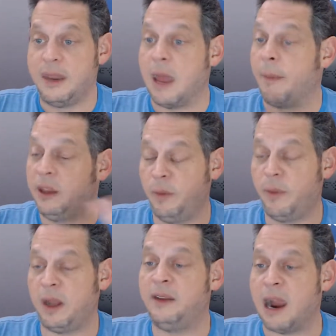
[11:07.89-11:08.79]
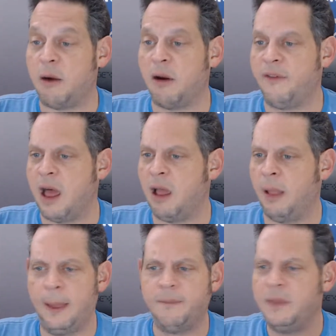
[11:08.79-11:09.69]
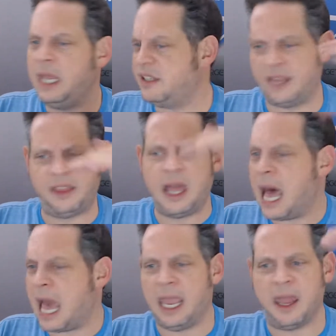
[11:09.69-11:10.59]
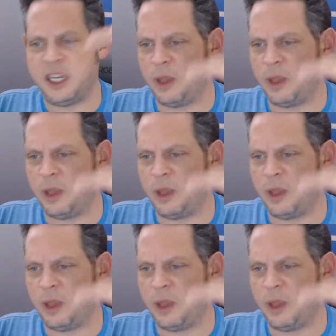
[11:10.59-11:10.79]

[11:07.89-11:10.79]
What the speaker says: Now, my good buddy Darren Ravel, he's at the high end.